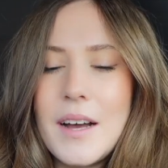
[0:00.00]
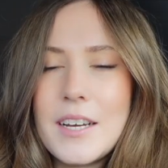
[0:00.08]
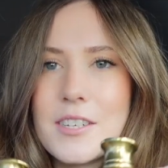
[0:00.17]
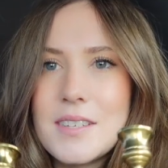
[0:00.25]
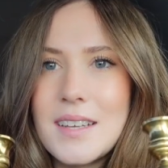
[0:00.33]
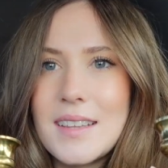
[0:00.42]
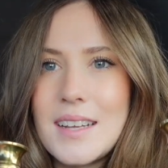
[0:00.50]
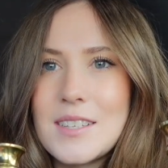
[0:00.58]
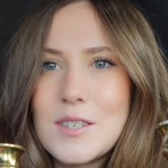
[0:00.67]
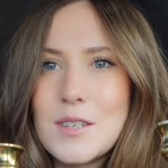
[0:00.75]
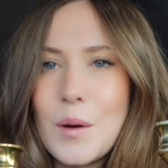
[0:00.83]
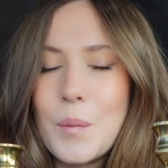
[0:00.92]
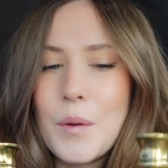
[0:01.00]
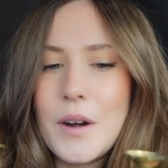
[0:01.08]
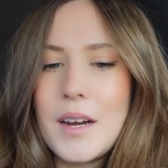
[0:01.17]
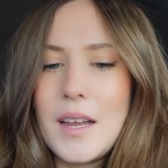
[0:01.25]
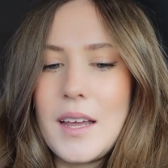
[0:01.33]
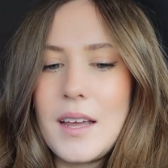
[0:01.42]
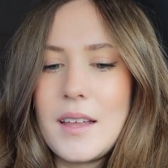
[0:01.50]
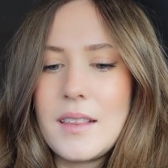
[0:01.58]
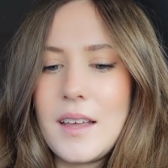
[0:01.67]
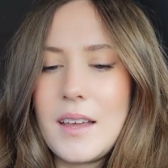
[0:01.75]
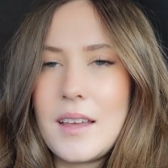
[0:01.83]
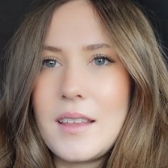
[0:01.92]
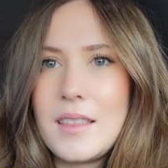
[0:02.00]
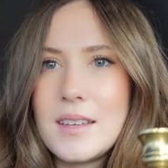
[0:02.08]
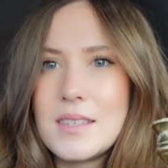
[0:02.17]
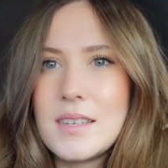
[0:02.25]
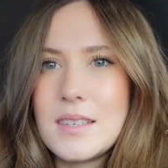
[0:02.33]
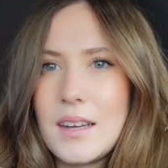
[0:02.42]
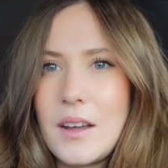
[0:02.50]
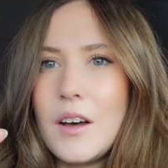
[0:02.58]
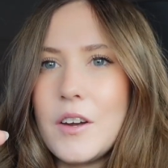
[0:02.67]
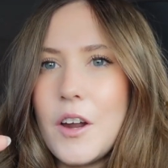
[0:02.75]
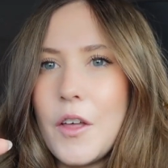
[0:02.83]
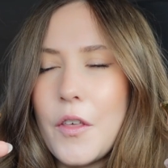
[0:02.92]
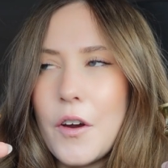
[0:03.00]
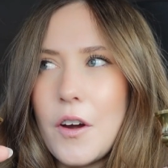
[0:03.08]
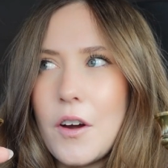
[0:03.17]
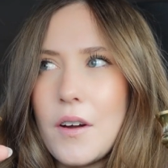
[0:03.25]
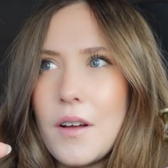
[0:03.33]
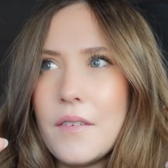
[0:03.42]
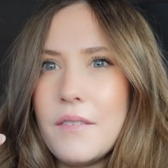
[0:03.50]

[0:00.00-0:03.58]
I just think that's so pretty, and like this is like another